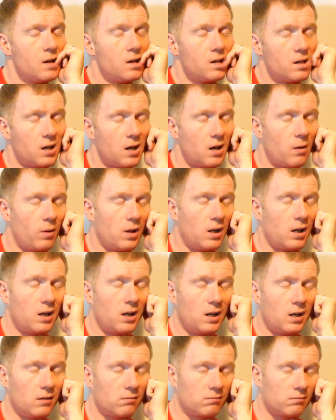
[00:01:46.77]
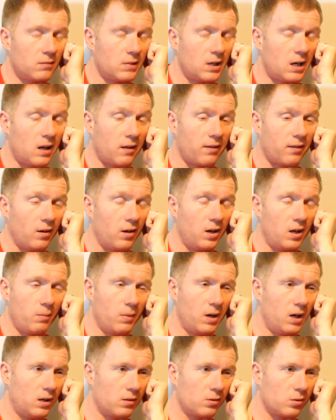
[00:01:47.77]
Yeah, well, I thought he
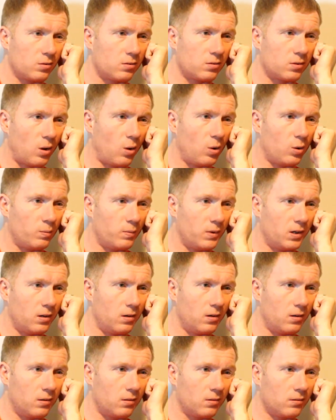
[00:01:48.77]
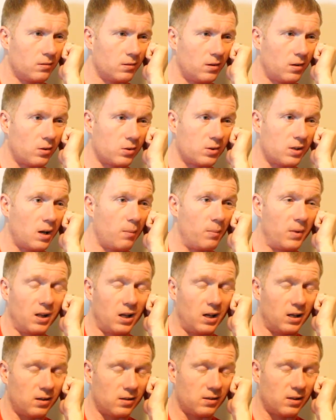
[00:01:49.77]
might have just sold me or sacked me,
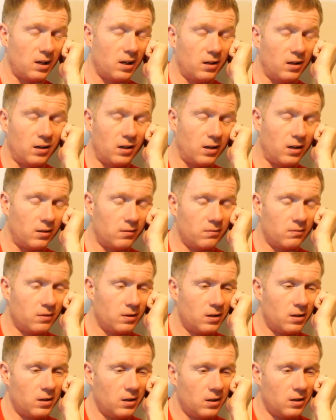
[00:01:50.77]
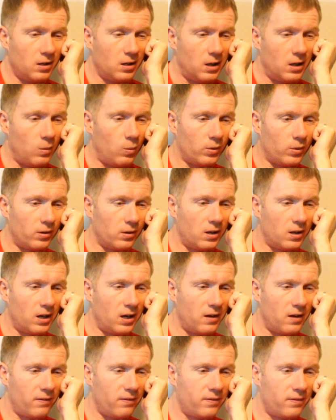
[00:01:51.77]
like you say. I wouldn't
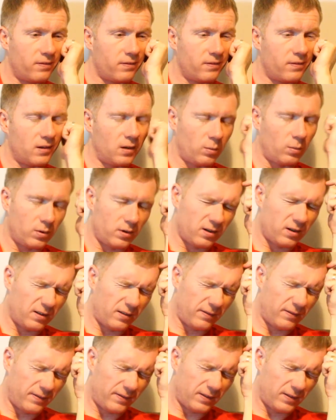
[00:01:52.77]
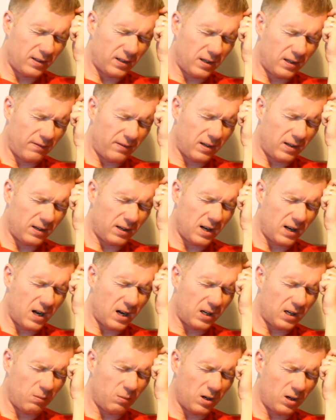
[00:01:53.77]
have had an
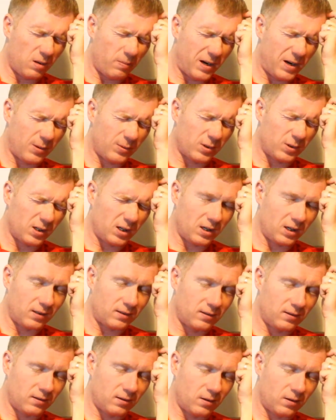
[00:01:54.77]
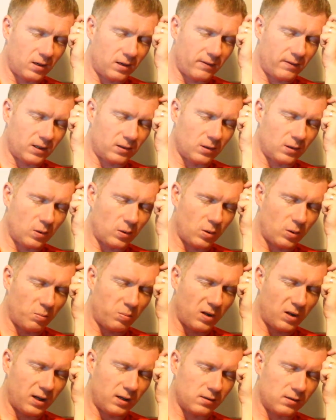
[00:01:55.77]
argument about it. You know, and I've had no
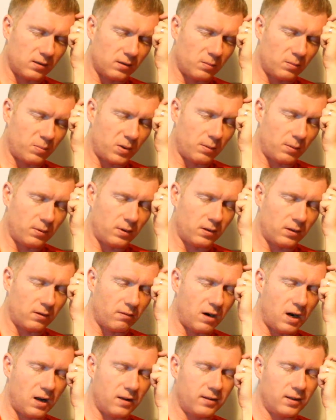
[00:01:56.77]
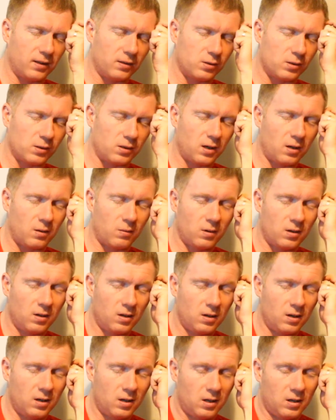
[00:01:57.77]
complaints. It was probably the right thing to do,
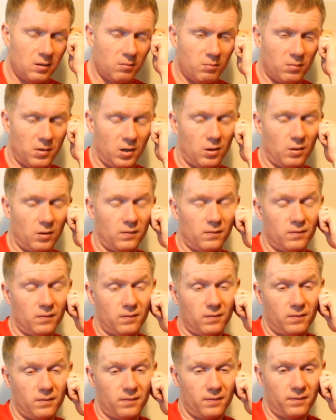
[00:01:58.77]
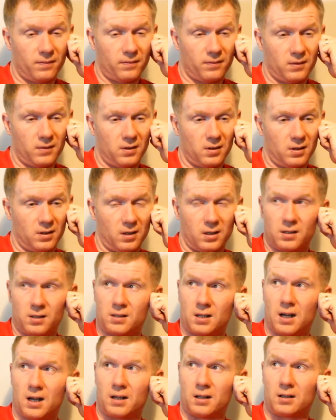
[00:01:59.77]
but he
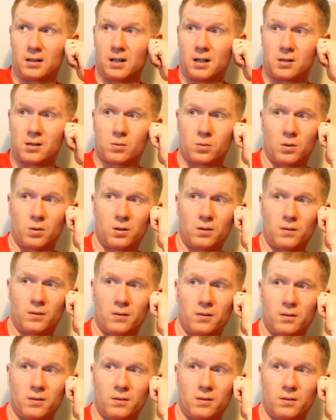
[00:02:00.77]
decided that's what